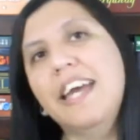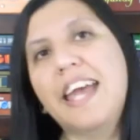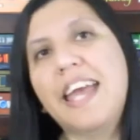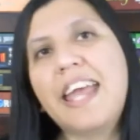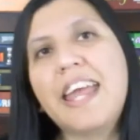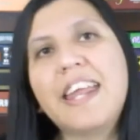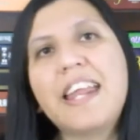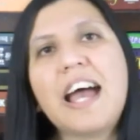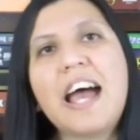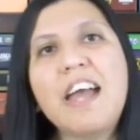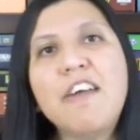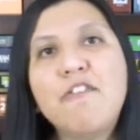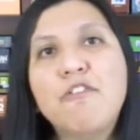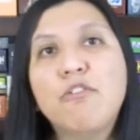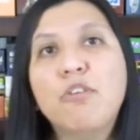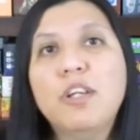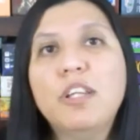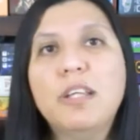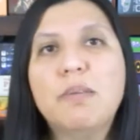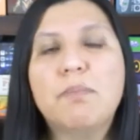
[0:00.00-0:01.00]
and
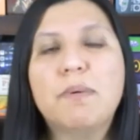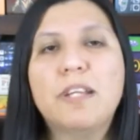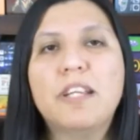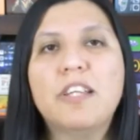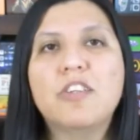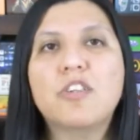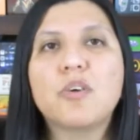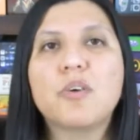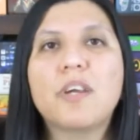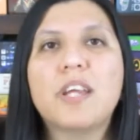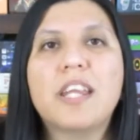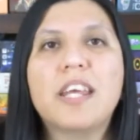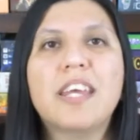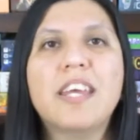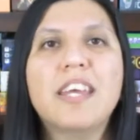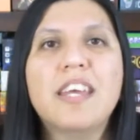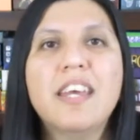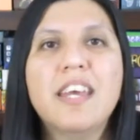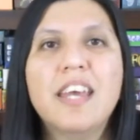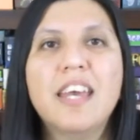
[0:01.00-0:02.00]
I've really been enjoying
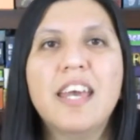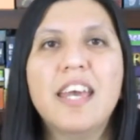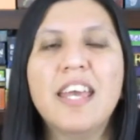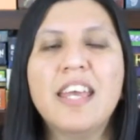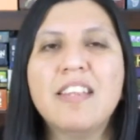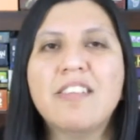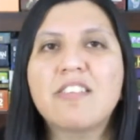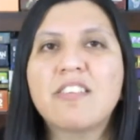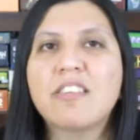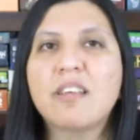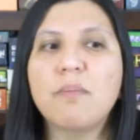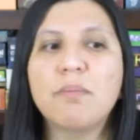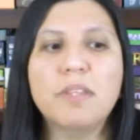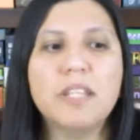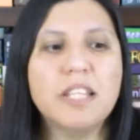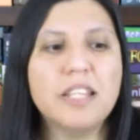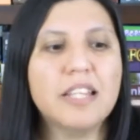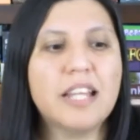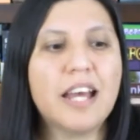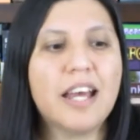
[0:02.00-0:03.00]
it. It's
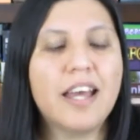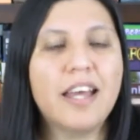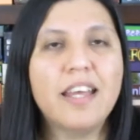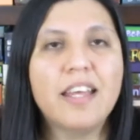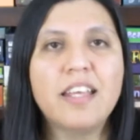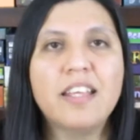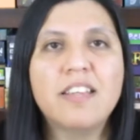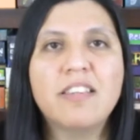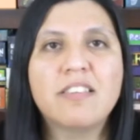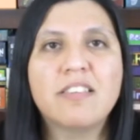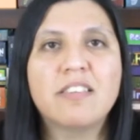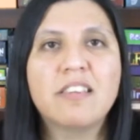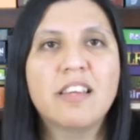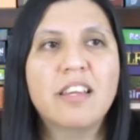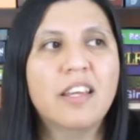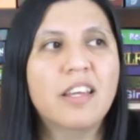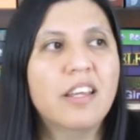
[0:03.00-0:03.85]
something that is,